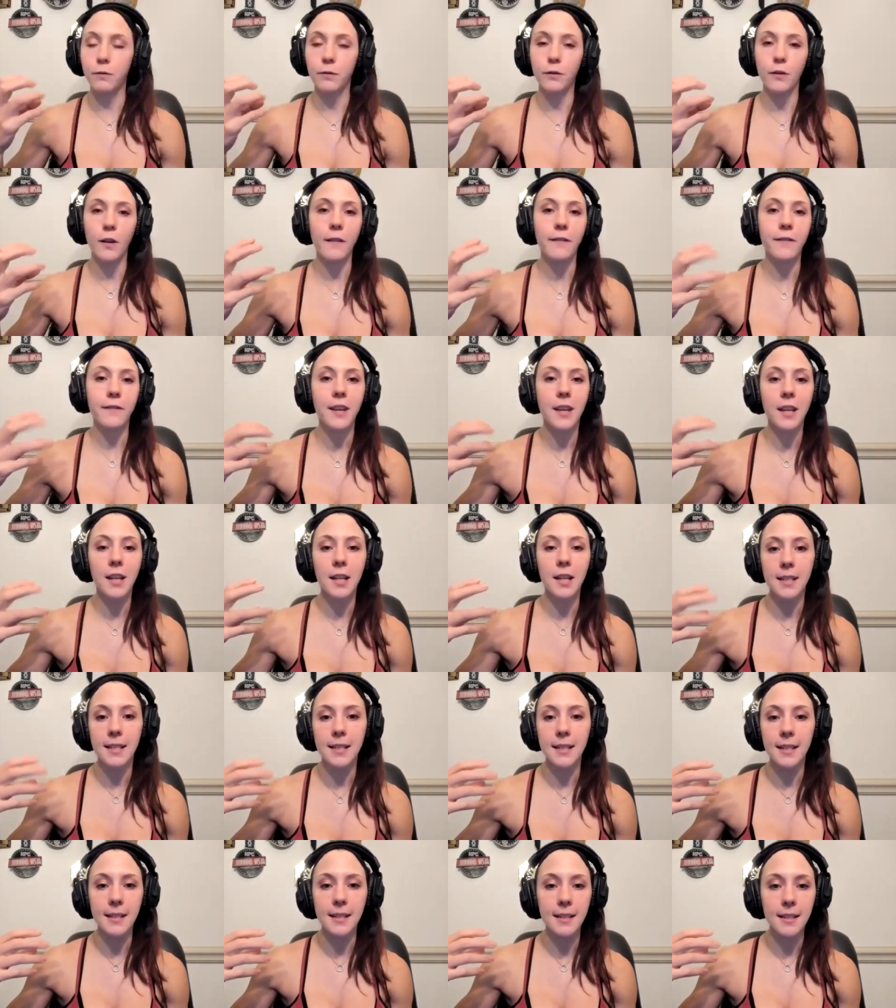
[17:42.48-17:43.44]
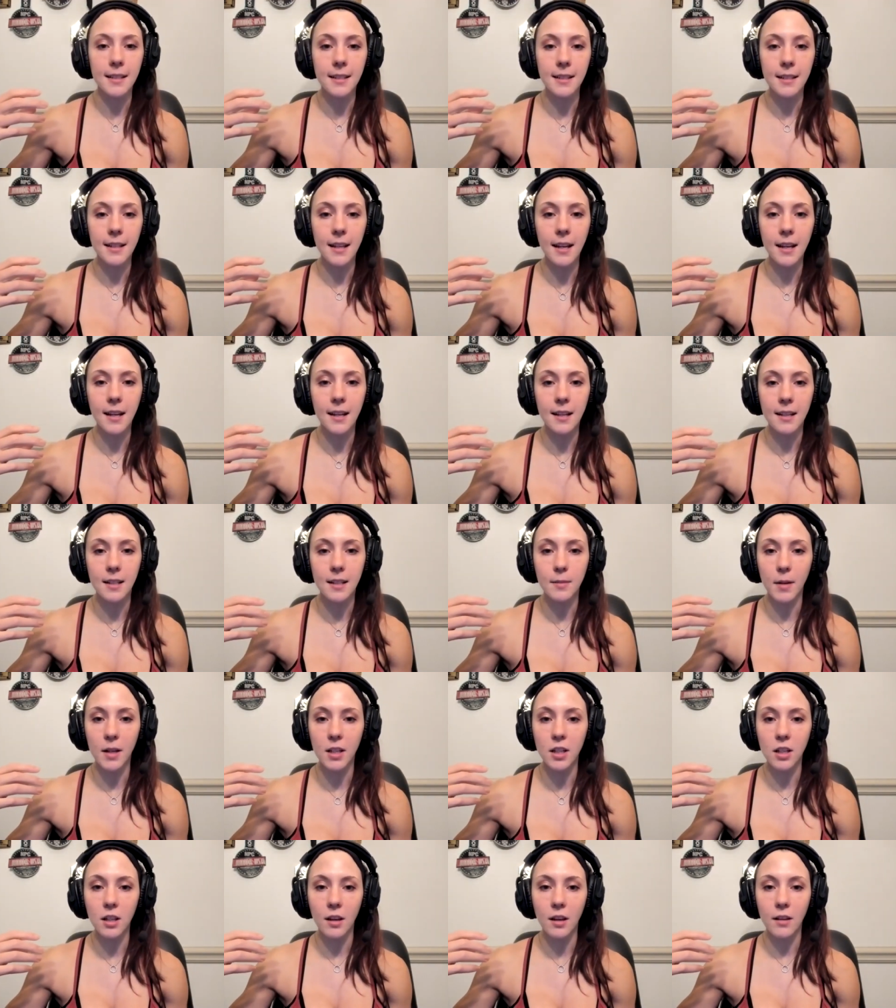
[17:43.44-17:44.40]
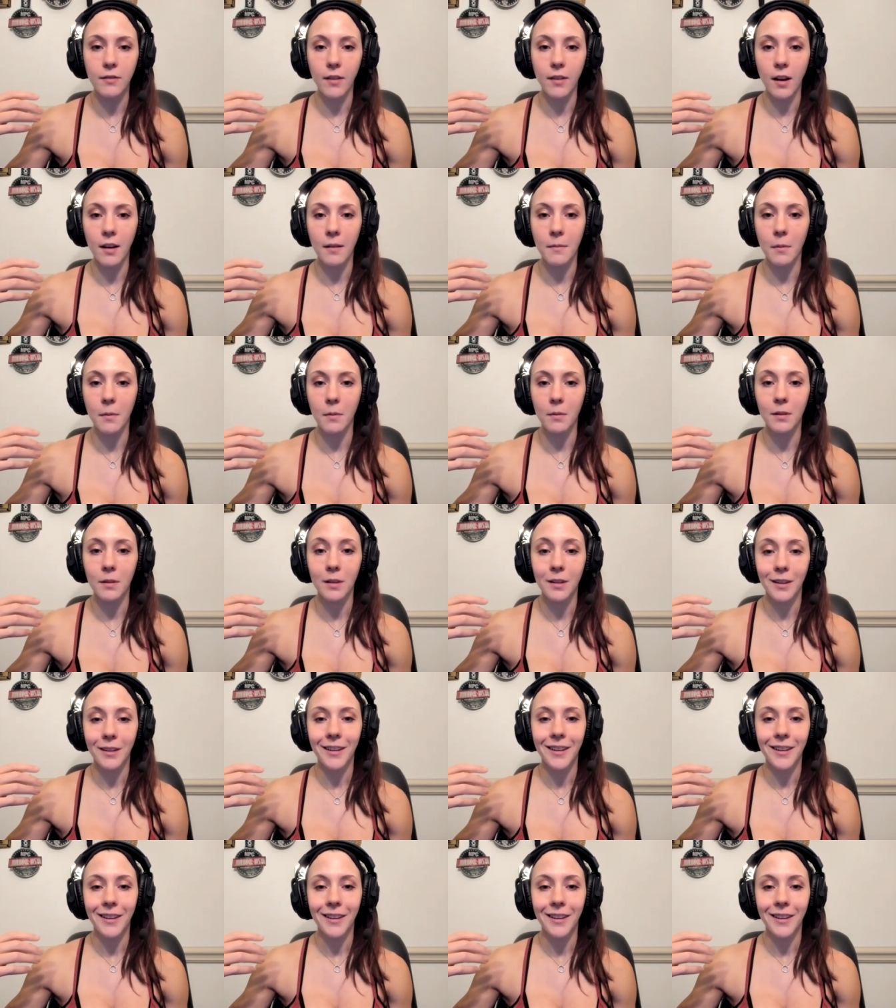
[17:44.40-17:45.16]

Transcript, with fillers: fluffy consistency, especially if I'm,